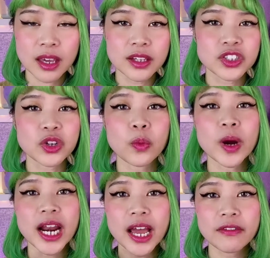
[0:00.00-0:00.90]
So
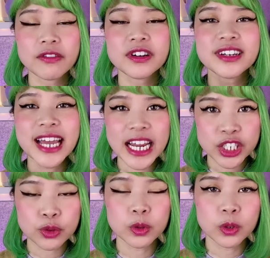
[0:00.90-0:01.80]
whatever
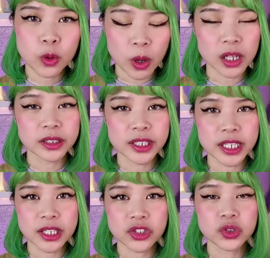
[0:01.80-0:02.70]
natural
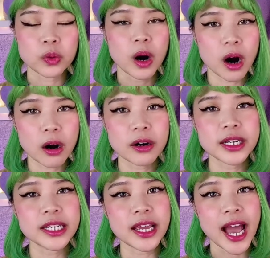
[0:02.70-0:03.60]
qualities you
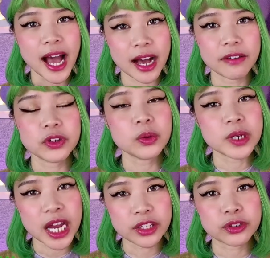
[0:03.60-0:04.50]
already have, you
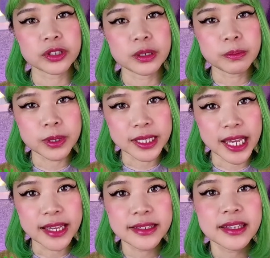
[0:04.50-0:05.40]
naturally
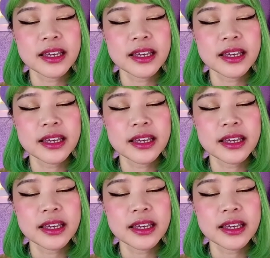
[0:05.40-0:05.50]
possess,